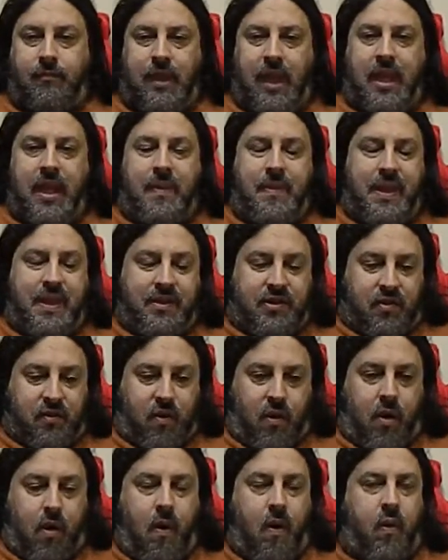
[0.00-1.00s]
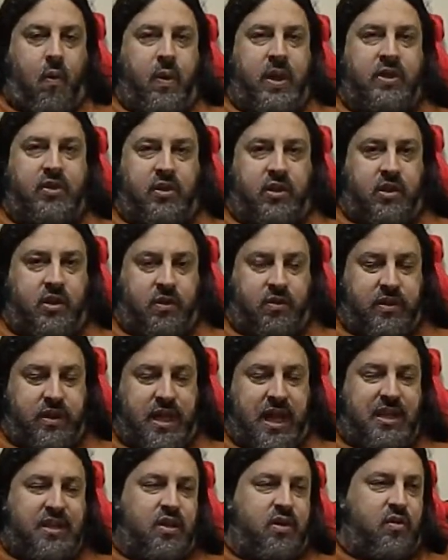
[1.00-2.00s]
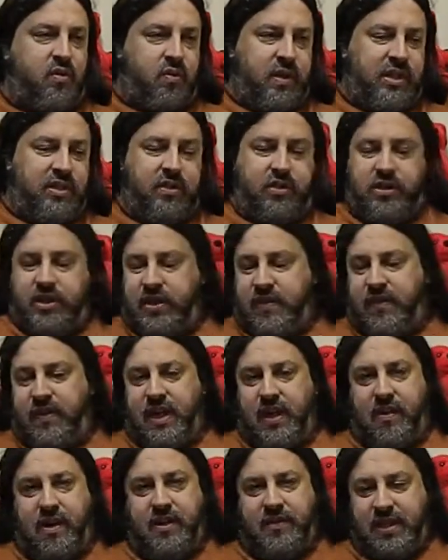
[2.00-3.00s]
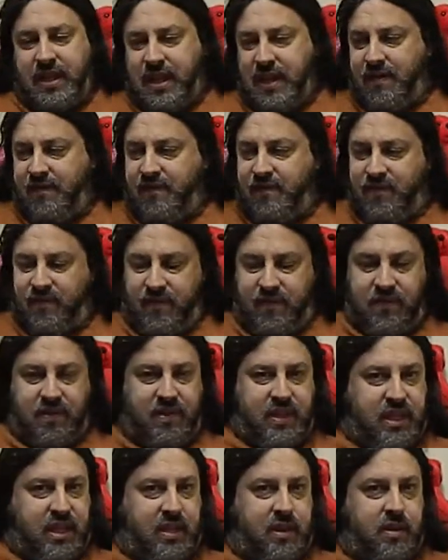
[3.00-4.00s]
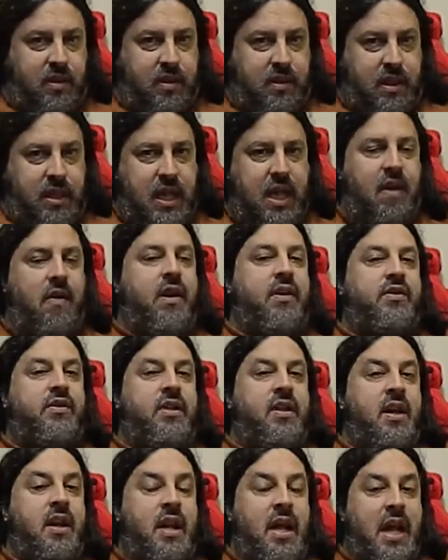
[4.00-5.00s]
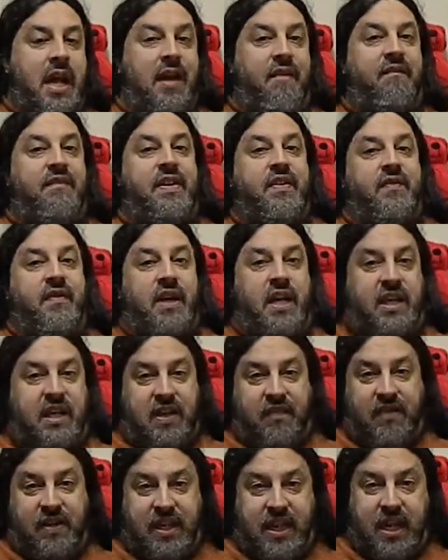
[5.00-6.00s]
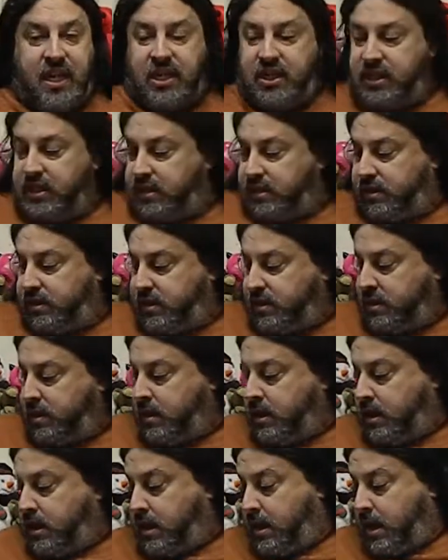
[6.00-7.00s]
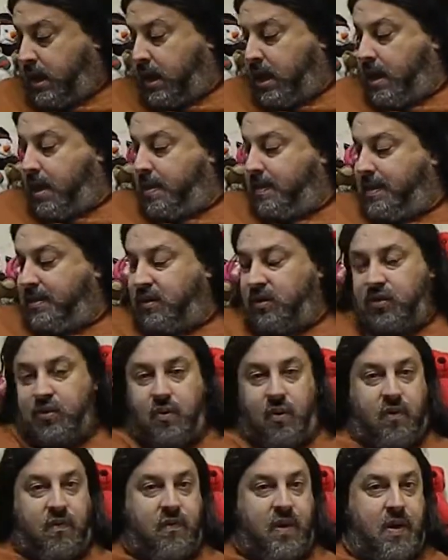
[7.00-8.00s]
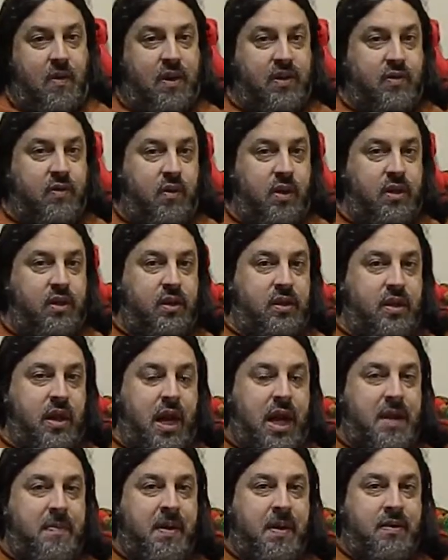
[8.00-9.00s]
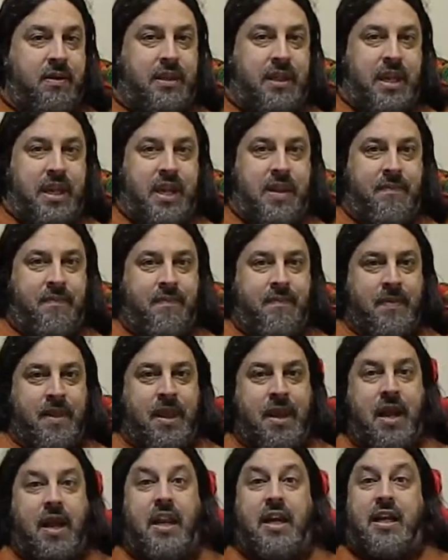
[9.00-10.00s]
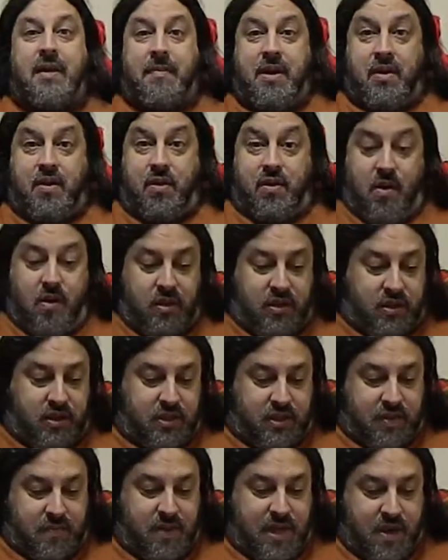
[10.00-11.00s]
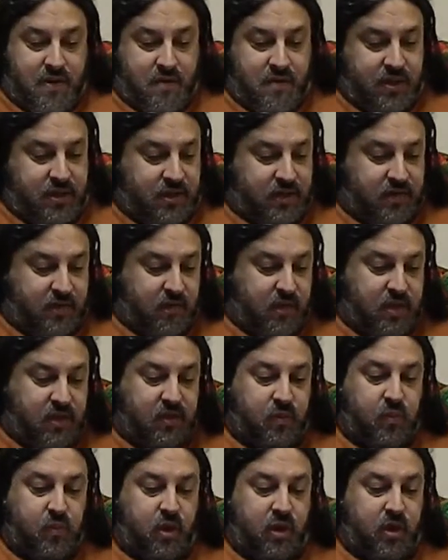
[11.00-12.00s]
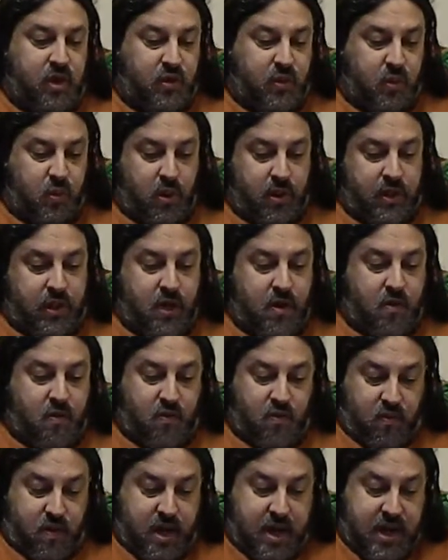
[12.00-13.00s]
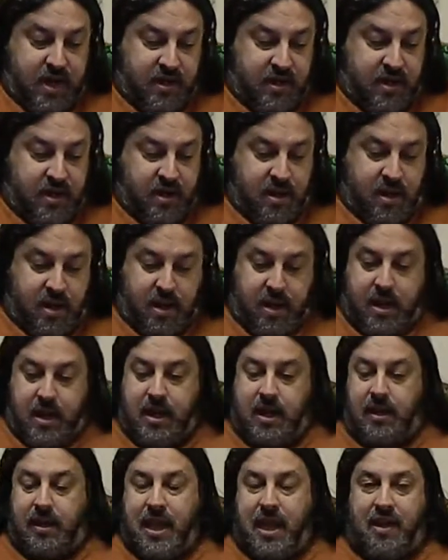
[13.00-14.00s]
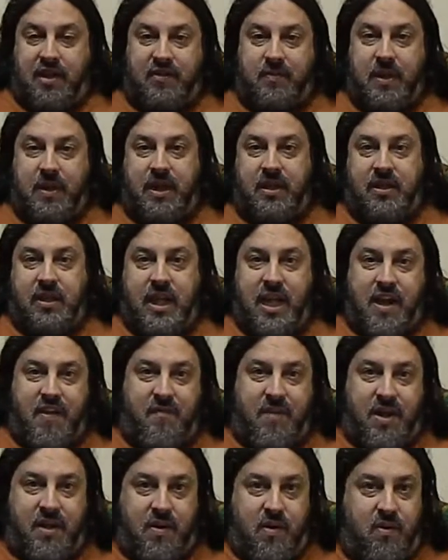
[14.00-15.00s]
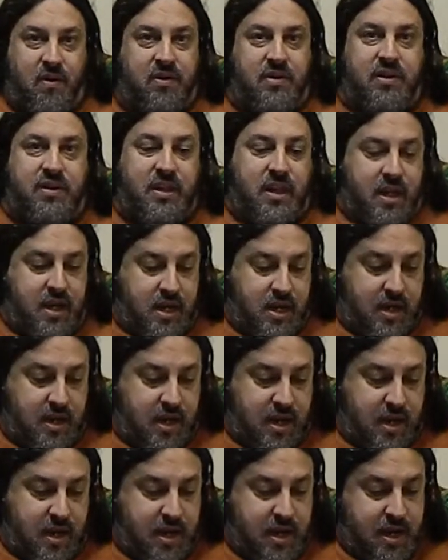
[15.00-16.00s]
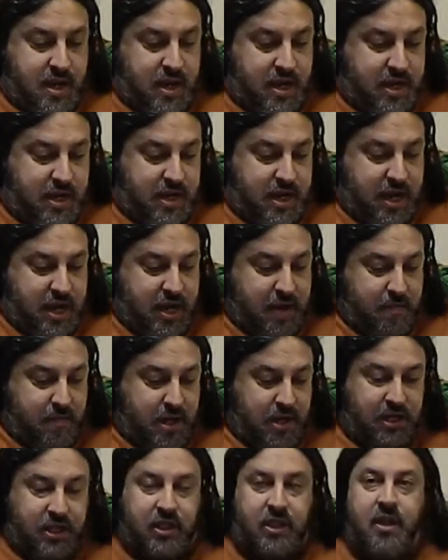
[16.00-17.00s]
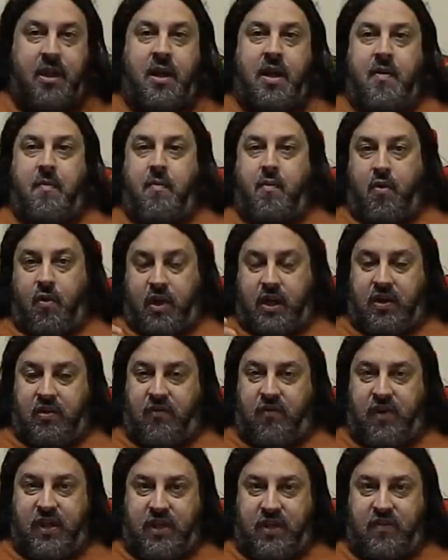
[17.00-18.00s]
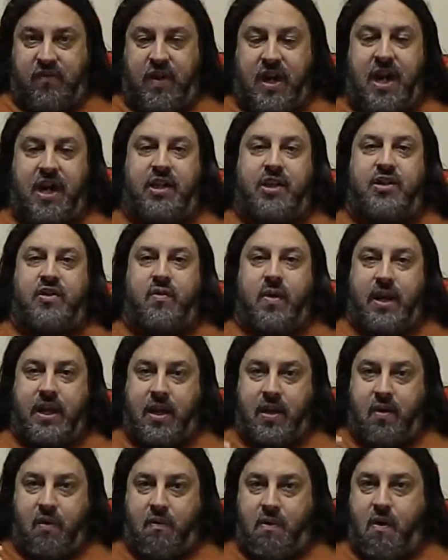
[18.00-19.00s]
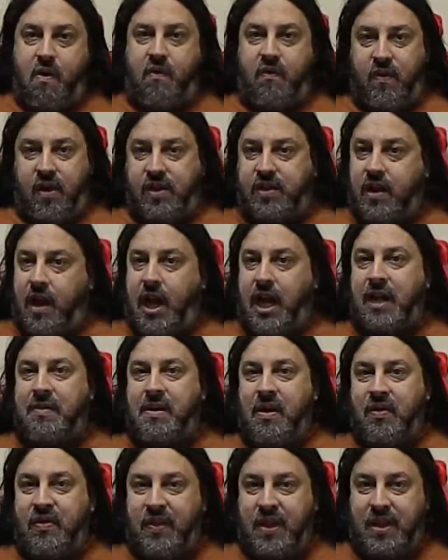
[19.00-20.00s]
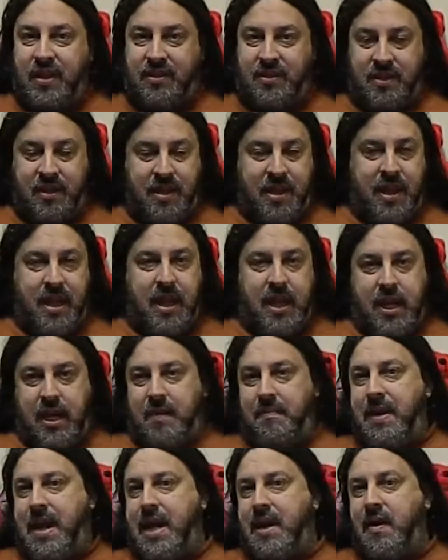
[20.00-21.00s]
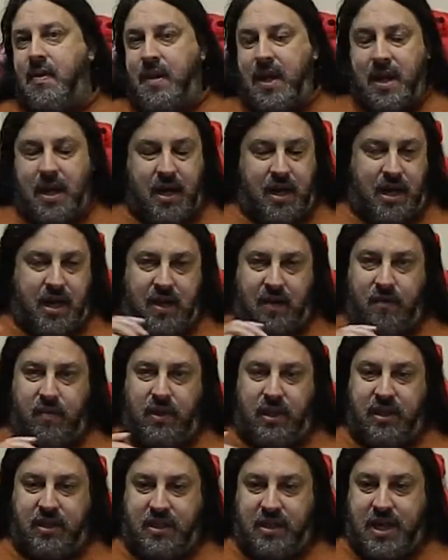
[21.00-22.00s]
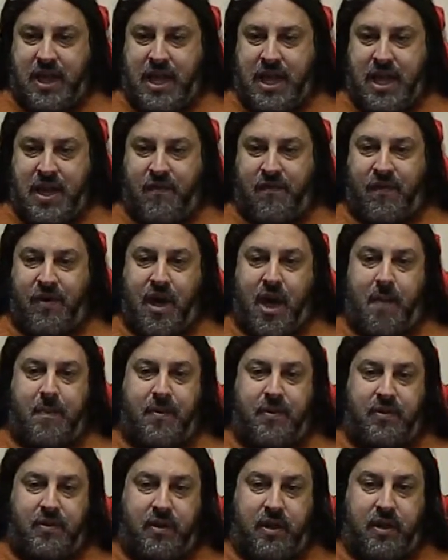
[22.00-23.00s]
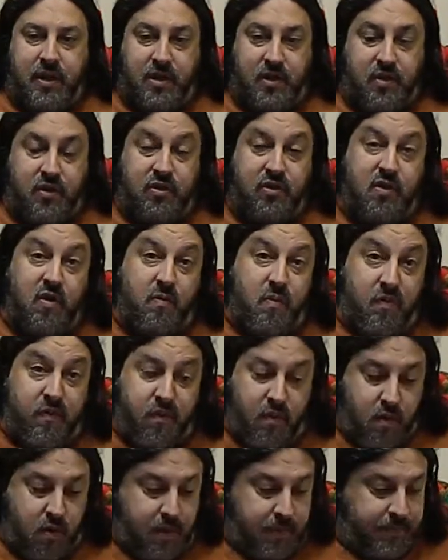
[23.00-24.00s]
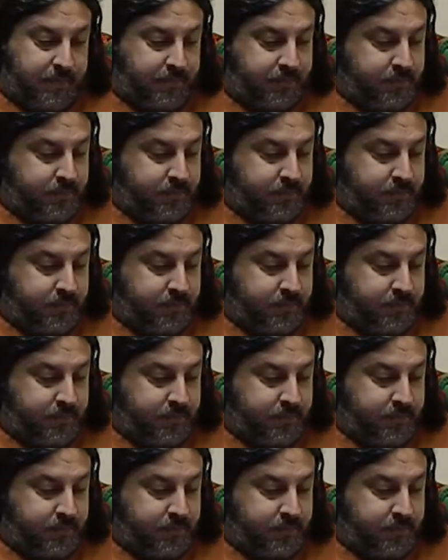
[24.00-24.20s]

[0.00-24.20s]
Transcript: And these are all the research notes. And as you do research in different areas, they have the the areas have different identifications. And this is sort of what I was going to talk about today. And I got my new note system now, which is which is, work, is working out great. It allows me to have my notes in a, in a much more convenient fashion, so I can go over and talk about things in a manner that I really didn't have an opportunity to do so before.